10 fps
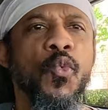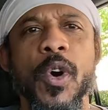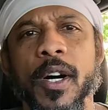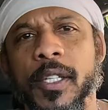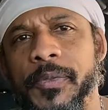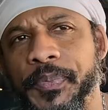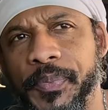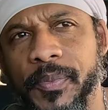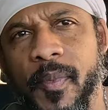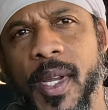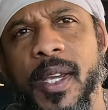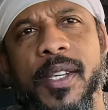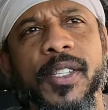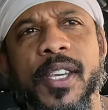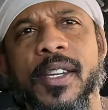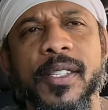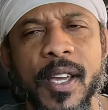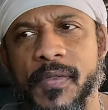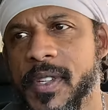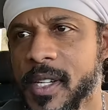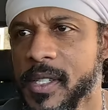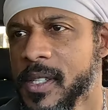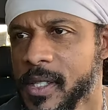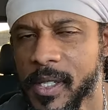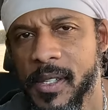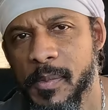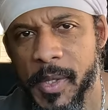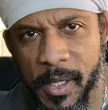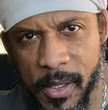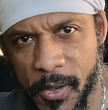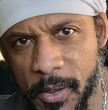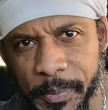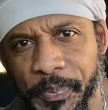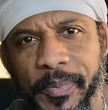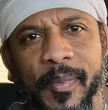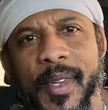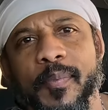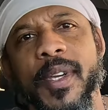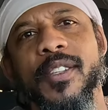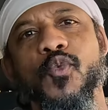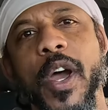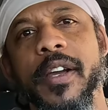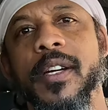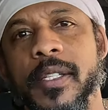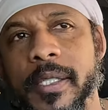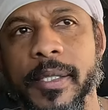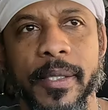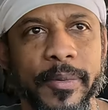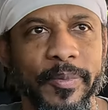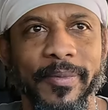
Well, Ishe's definition of tira misu means wet cookies.